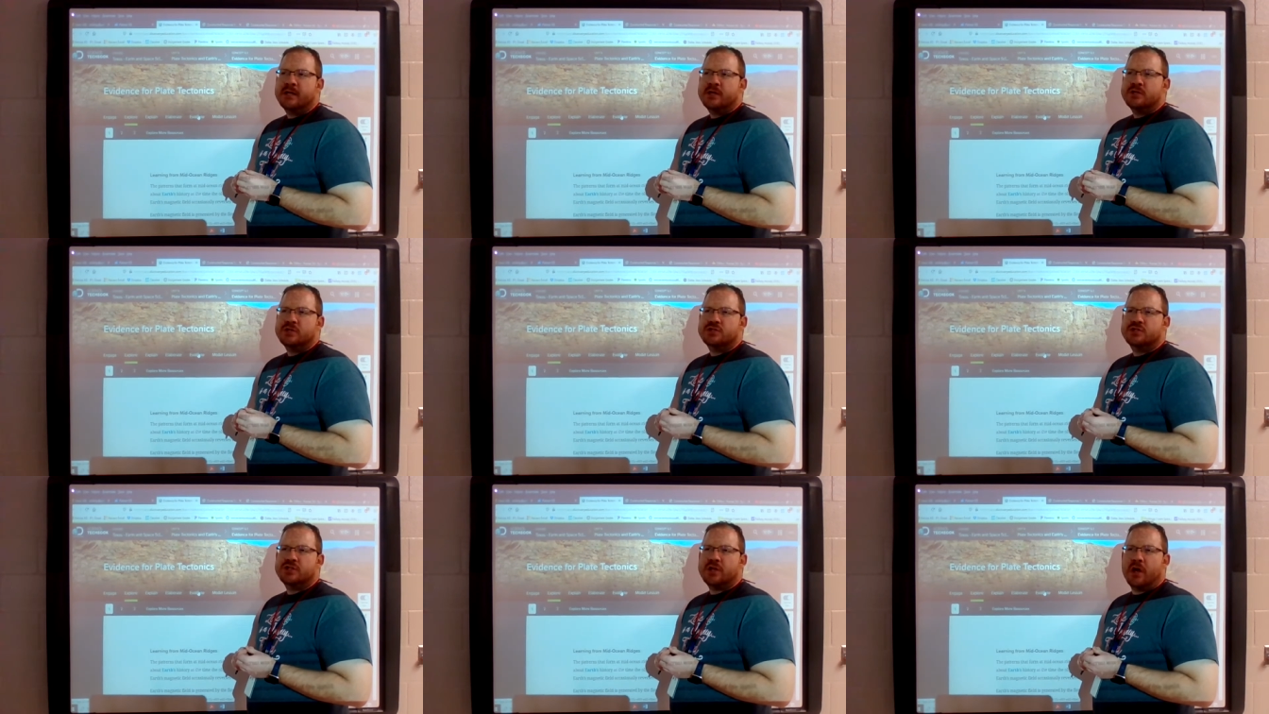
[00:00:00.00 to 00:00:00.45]

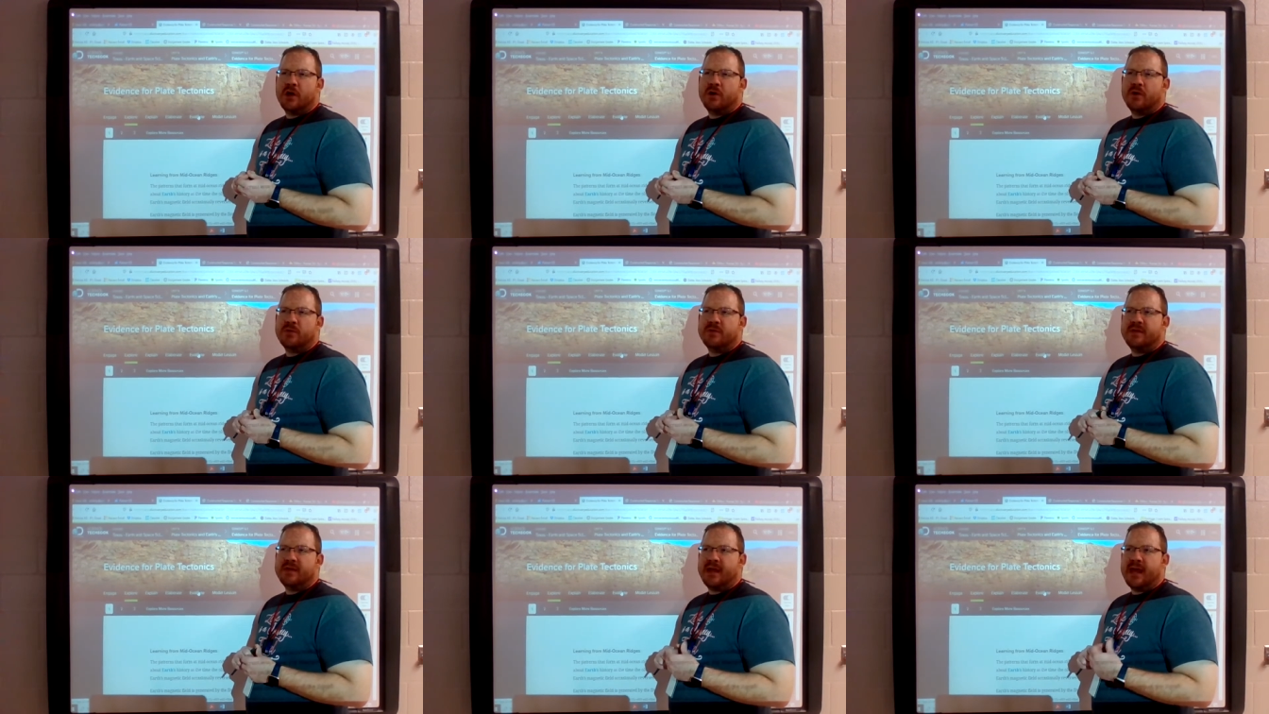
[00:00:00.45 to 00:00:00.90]

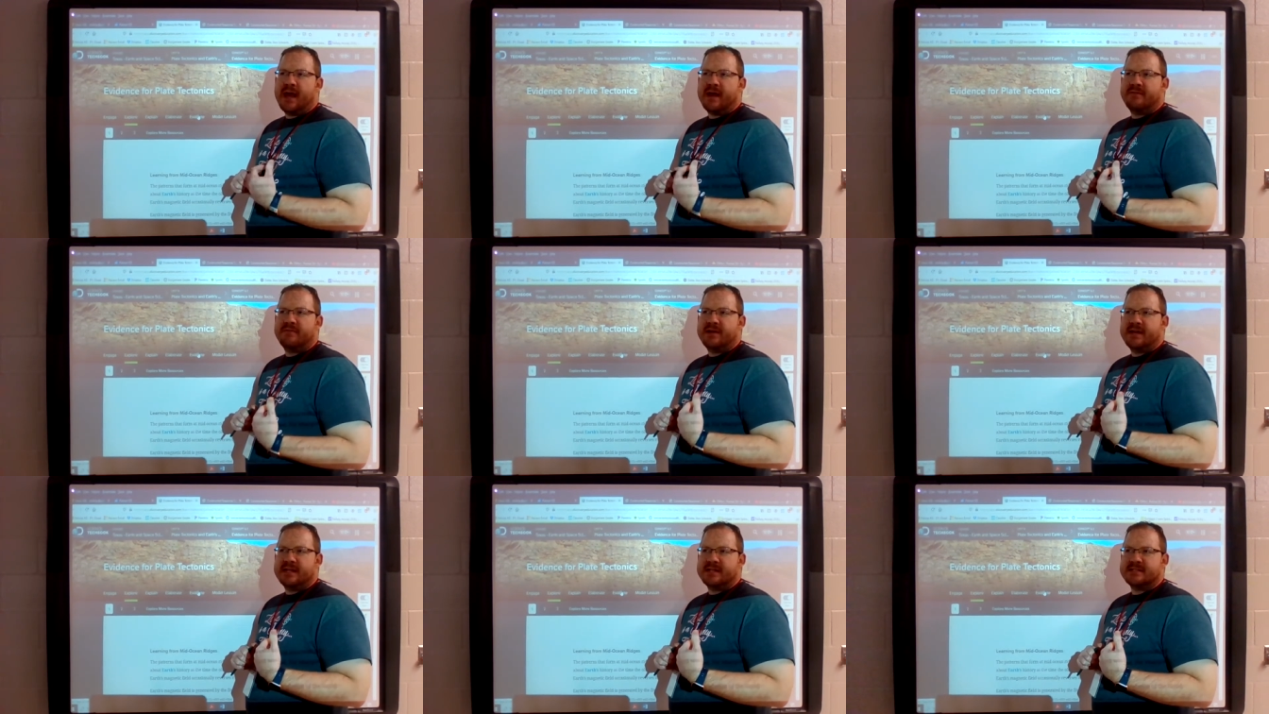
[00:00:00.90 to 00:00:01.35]
showed the
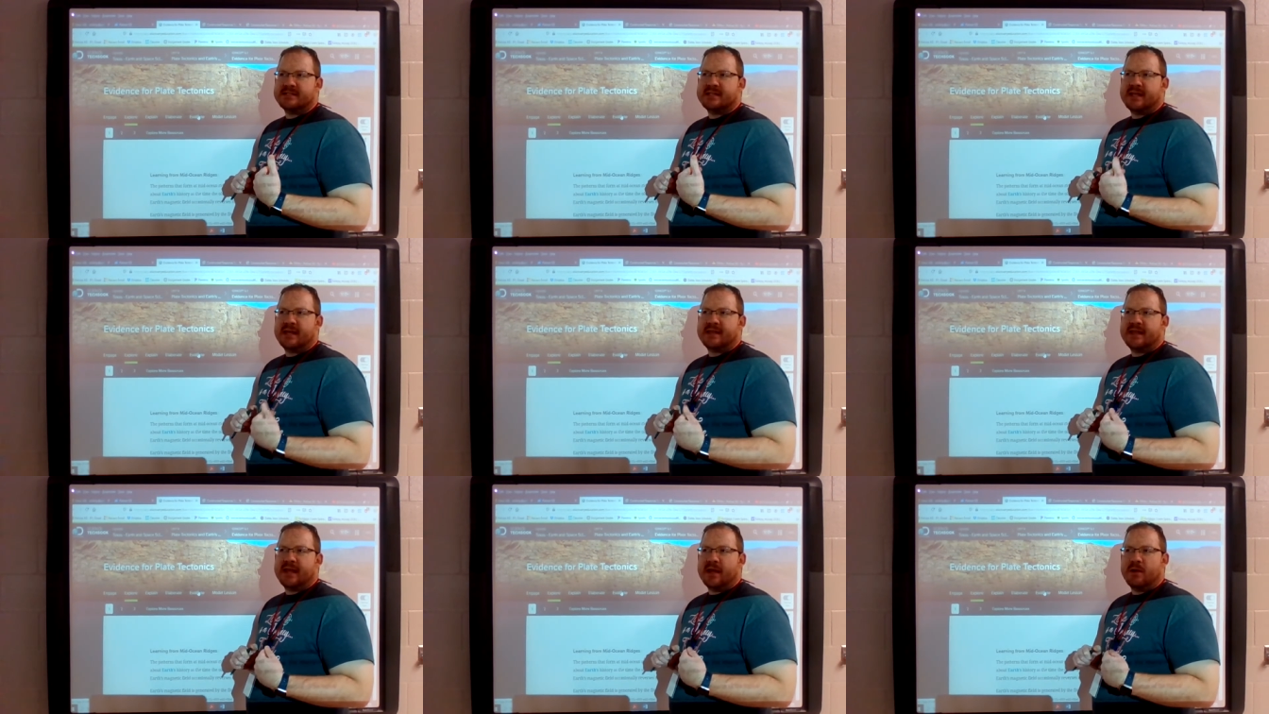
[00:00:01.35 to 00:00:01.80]
evidence
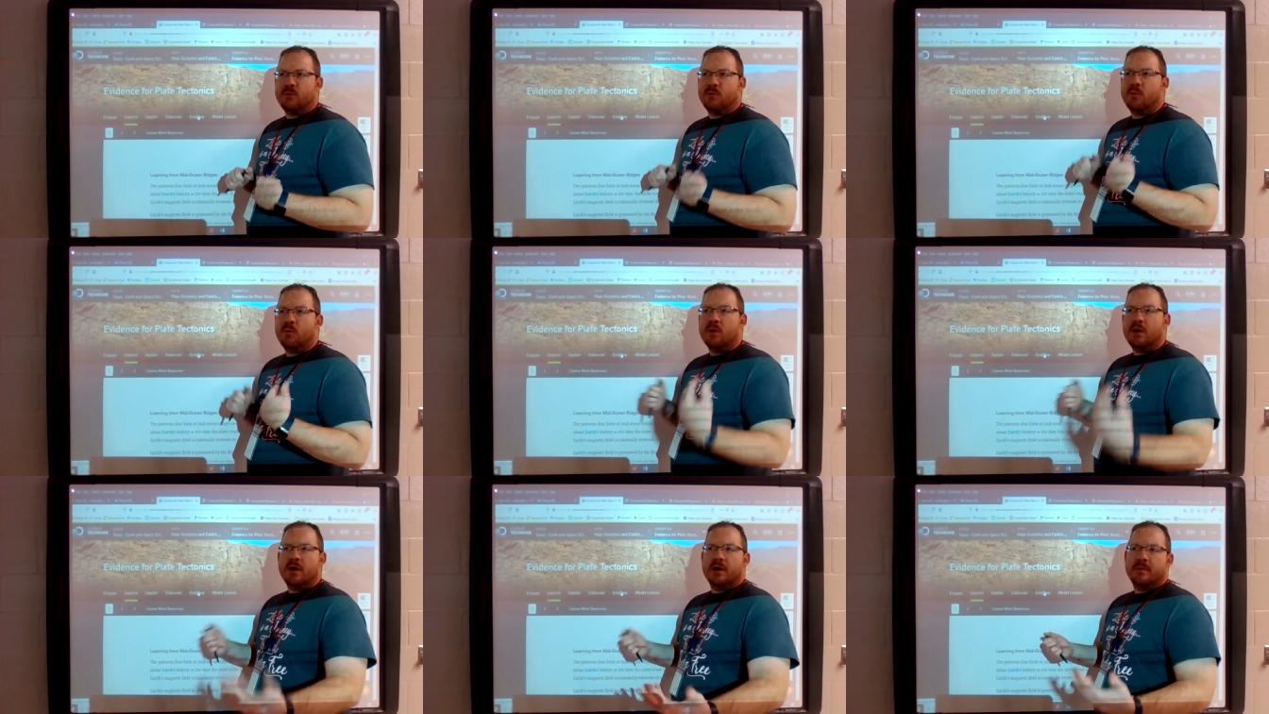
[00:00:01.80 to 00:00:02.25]
that they
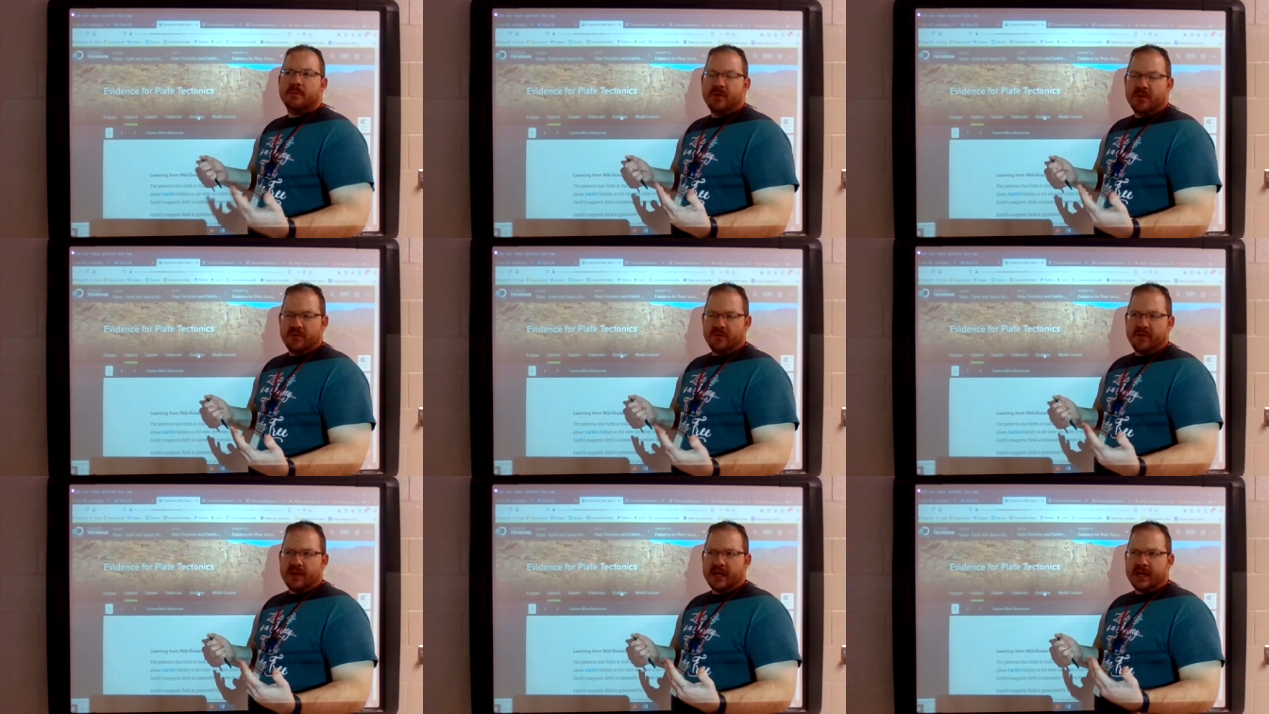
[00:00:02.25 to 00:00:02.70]
were
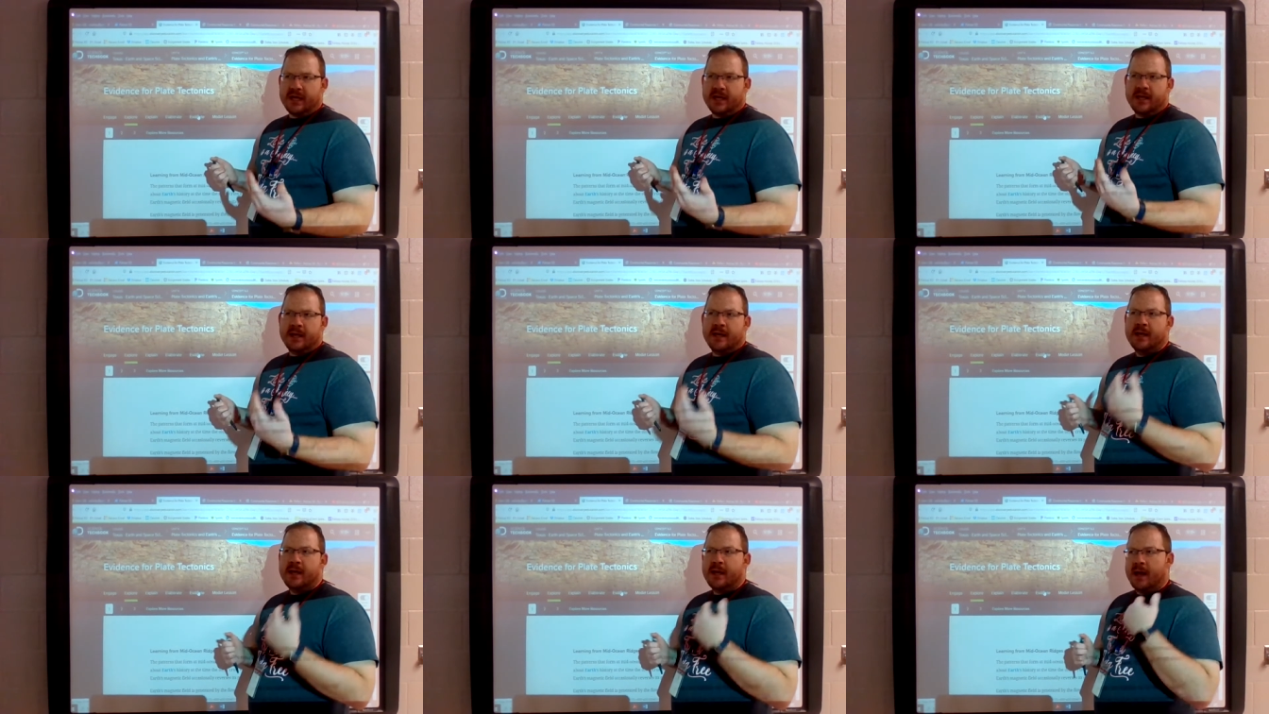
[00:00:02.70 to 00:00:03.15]
moving,
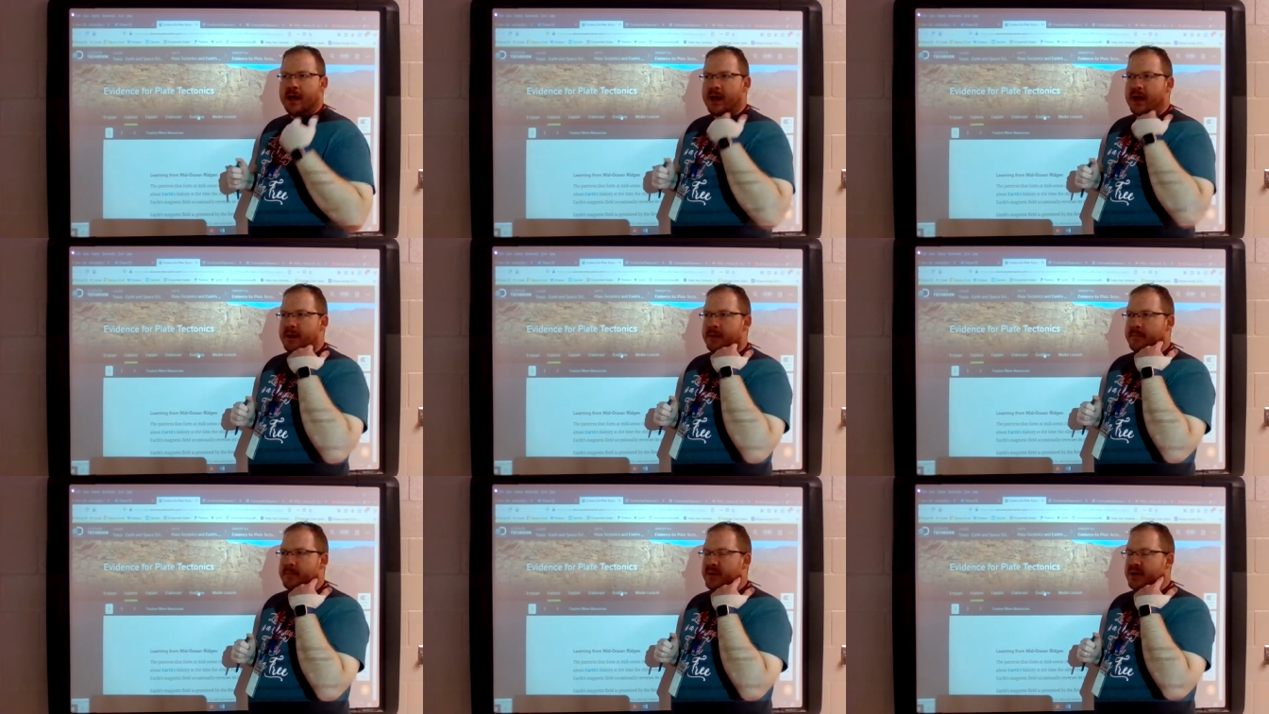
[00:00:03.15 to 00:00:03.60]

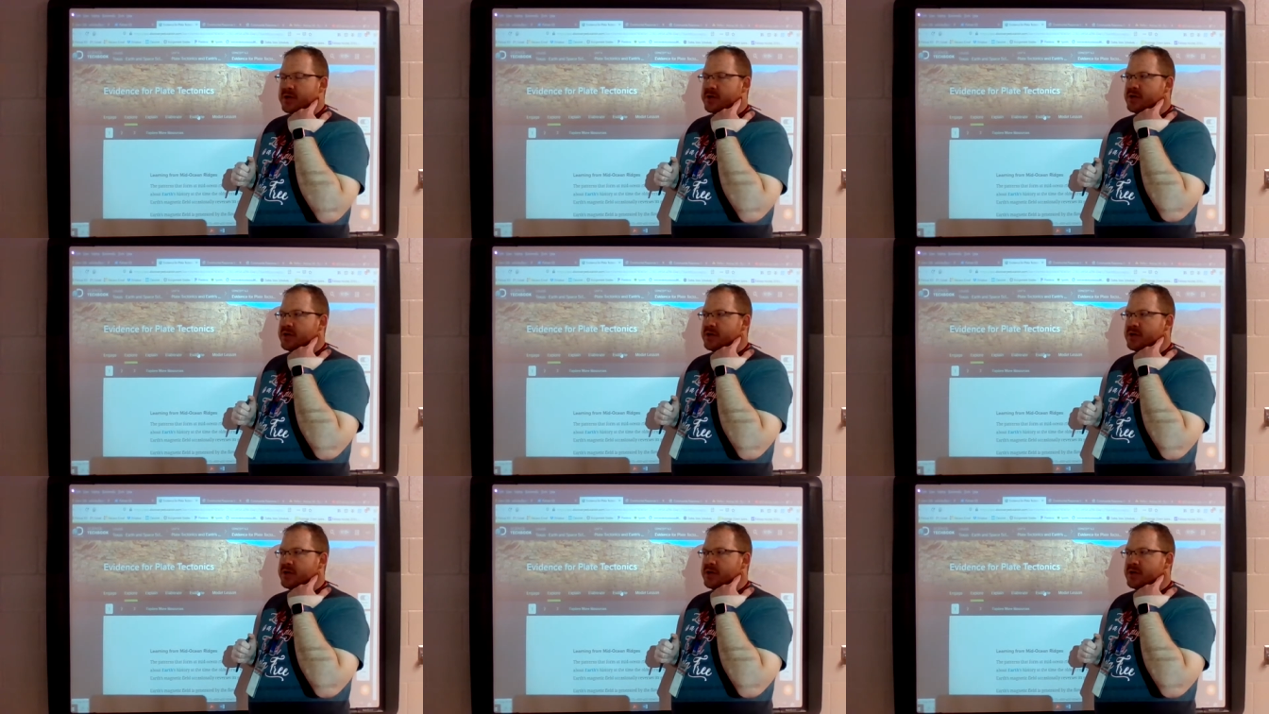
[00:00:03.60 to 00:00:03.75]
um, but